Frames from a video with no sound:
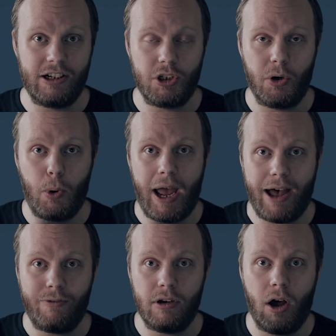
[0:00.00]
So we
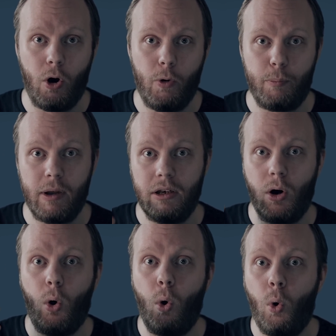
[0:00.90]
have an open
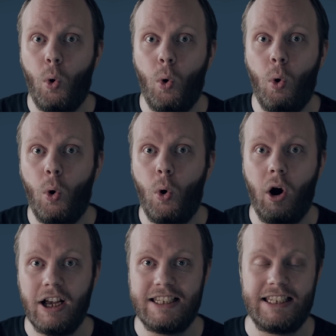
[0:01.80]

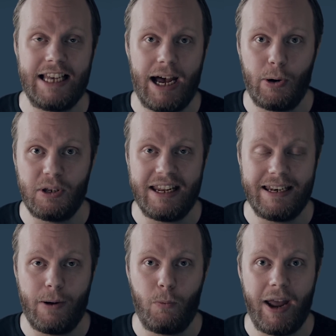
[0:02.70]
O sound, and
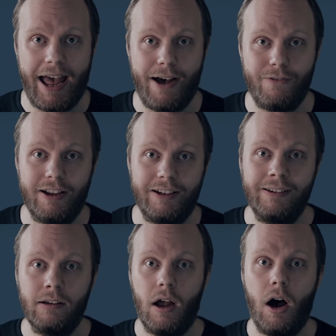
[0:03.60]
then we have an
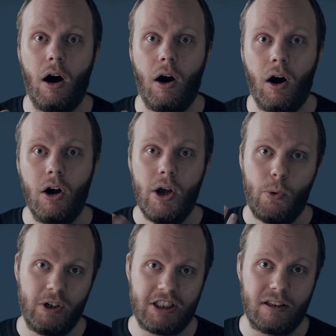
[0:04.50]
O,
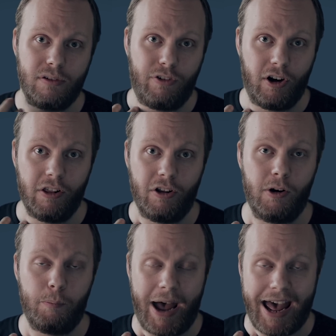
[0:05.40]
which is
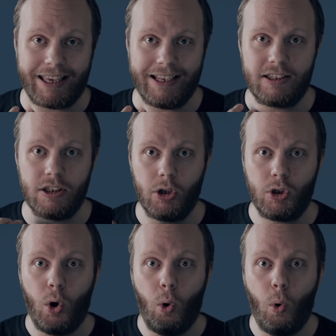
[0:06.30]
further back. It's
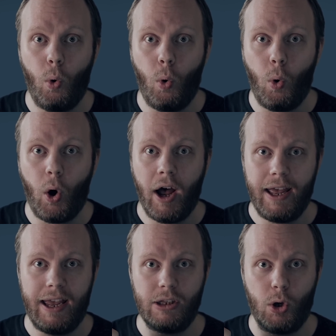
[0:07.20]
not O
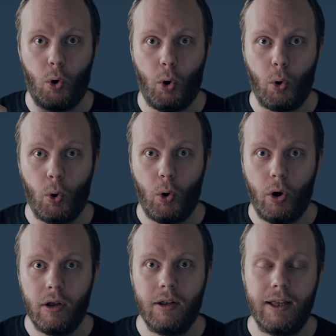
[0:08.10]
and O.
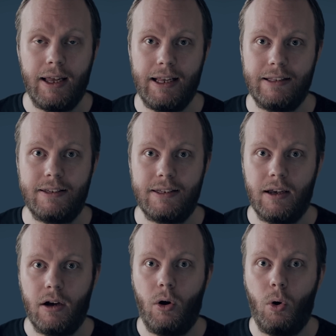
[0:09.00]
It's
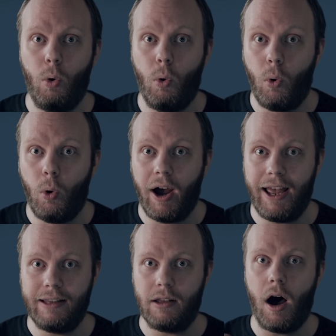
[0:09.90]
O
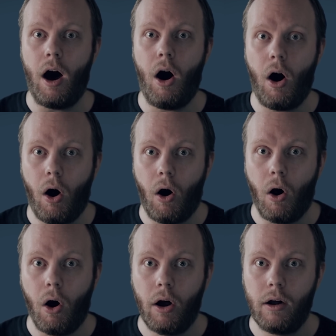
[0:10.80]
and
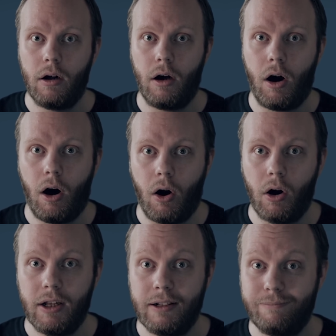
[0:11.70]
O. O.